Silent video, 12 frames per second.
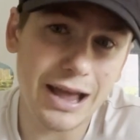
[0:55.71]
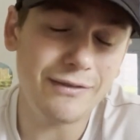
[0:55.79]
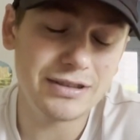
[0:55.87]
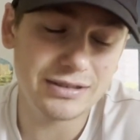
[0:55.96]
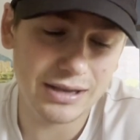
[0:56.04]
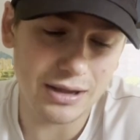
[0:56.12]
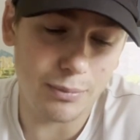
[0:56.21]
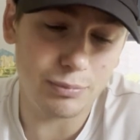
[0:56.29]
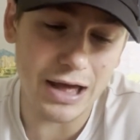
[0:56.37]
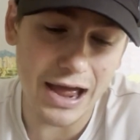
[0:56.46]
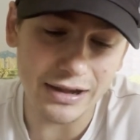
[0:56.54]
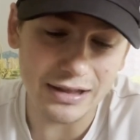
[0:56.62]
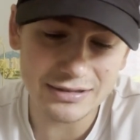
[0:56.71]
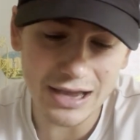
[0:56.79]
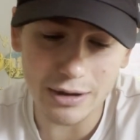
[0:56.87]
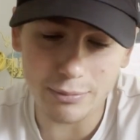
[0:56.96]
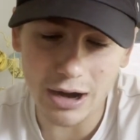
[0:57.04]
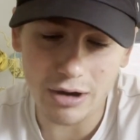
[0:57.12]
obviously a blondie. It's
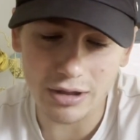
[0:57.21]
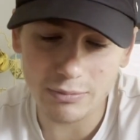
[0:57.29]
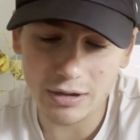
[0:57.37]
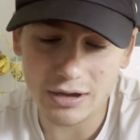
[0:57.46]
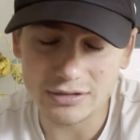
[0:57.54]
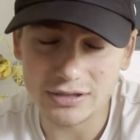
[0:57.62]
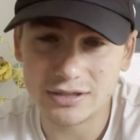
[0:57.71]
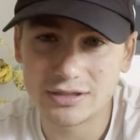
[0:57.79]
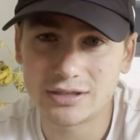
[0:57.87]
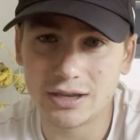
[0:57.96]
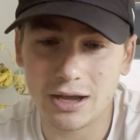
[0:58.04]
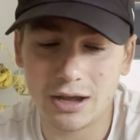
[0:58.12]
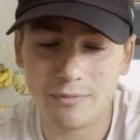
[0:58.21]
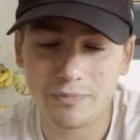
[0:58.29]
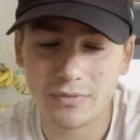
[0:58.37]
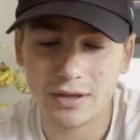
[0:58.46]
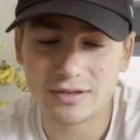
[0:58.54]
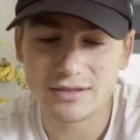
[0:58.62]
not a brownie because
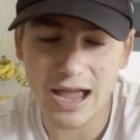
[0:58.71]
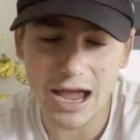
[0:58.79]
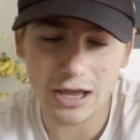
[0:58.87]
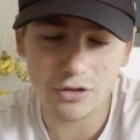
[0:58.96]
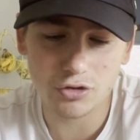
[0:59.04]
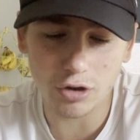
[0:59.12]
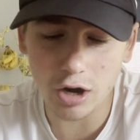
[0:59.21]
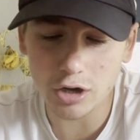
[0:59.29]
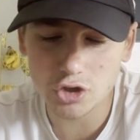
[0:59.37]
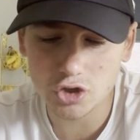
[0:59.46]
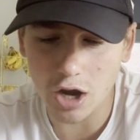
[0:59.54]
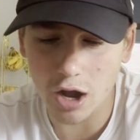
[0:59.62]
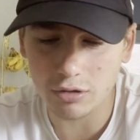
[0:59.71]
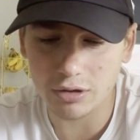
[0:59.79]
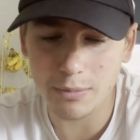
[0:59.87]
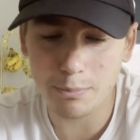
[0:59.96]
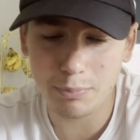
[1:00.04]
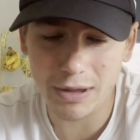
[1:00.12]
it's not dark
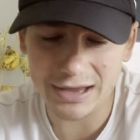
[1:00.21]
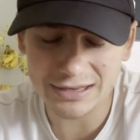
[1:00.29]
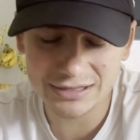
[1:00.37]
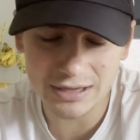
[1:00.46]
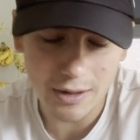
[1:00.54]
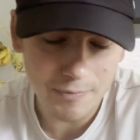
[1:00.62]
chocolate based.